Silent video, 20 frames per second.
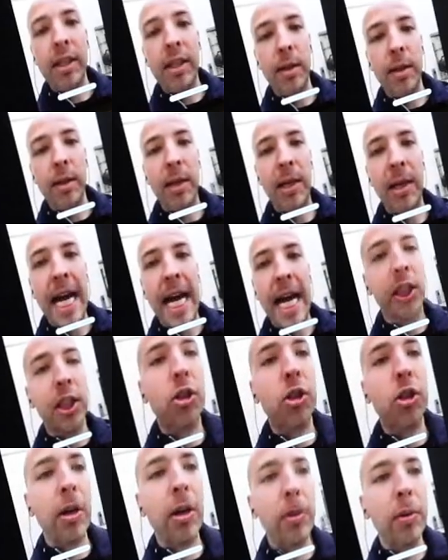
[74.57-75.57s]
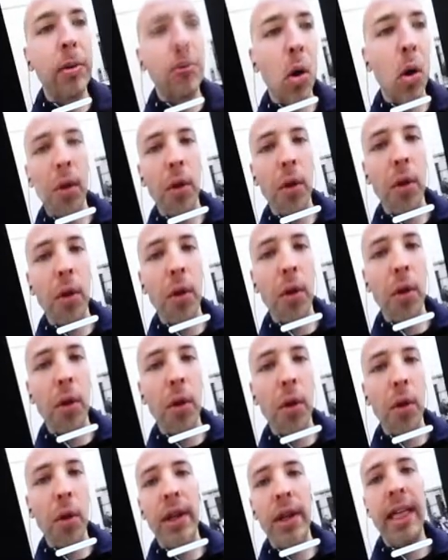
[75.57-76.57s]
it would take is someone to actually scrape the whole
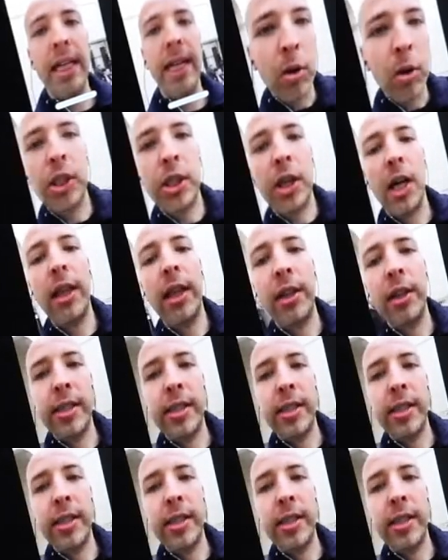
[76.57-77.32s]
thing, post it